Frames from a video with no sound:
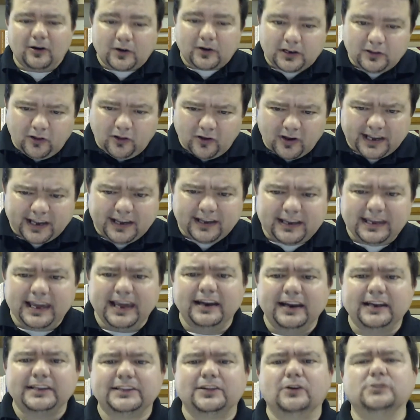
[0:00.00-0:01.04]
Look
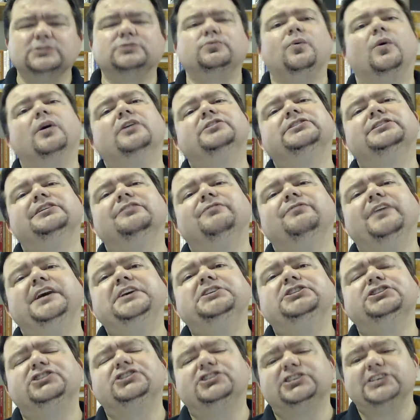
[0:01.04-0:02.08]
again at those words in
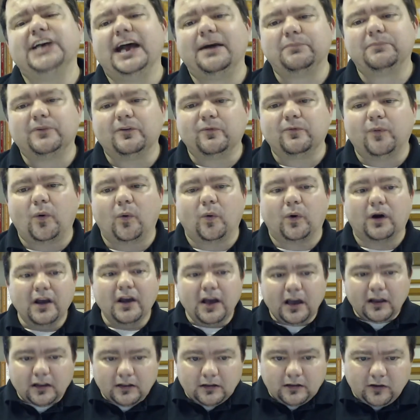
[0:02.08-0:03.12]
Ephesians chapter 4.
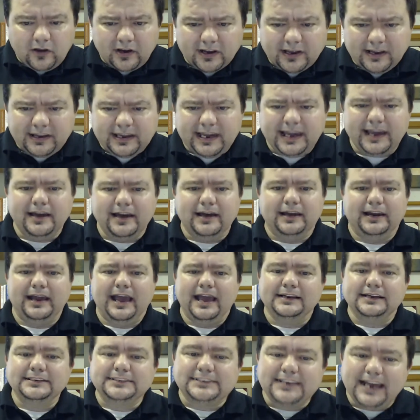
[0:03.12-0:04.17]
Look again
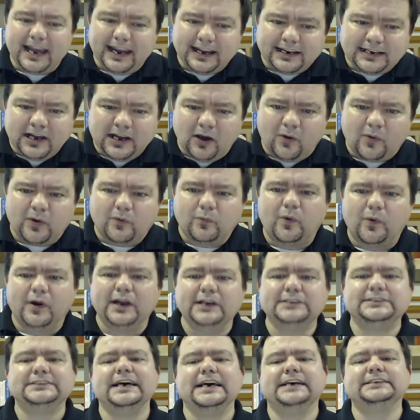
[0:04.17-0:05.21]
and take note of what
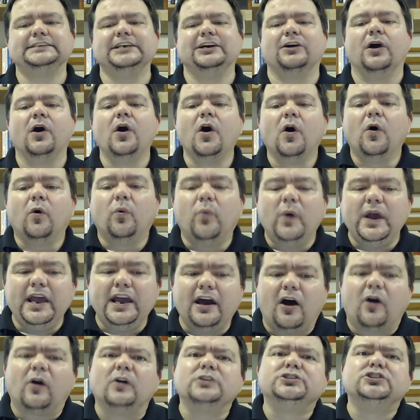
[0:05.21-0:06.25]
it says here. We
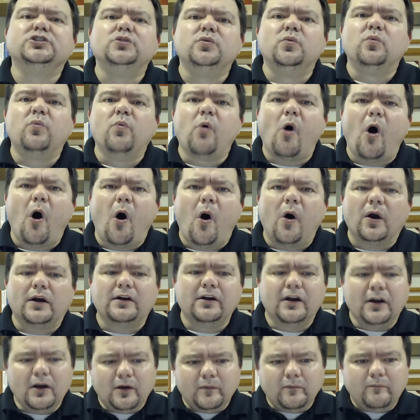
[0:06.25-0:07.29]
are to walk
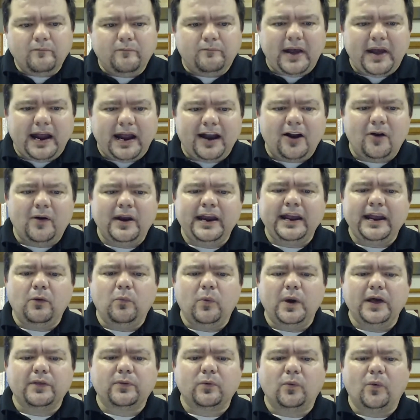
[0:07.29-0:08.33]
bearing
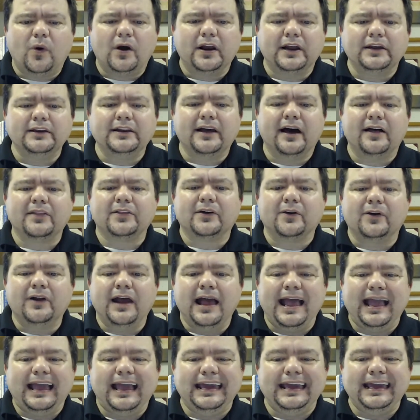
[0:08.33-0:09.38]
with one another
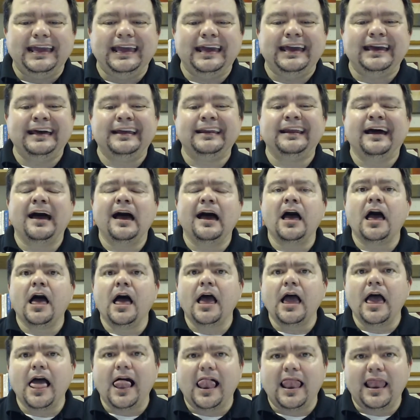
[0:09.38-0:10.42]
in
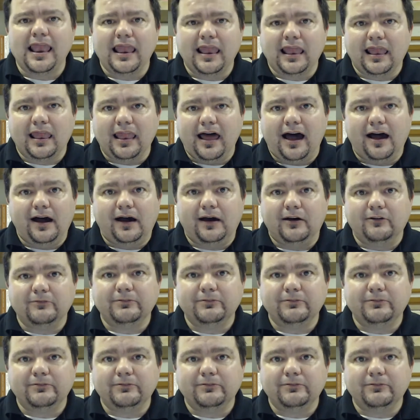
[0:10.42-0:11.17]
love.